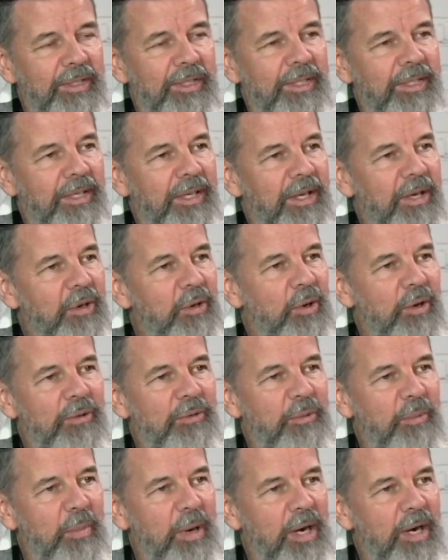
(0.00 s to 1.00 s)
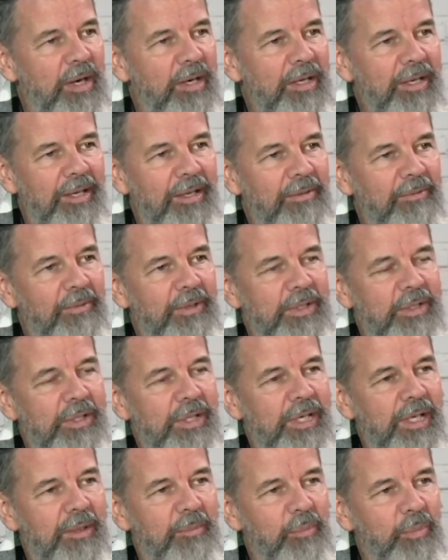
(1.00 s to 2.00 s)
North America, visiting
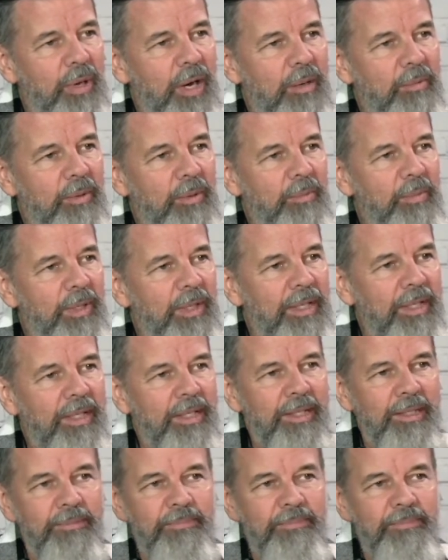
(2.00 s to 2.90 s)
probably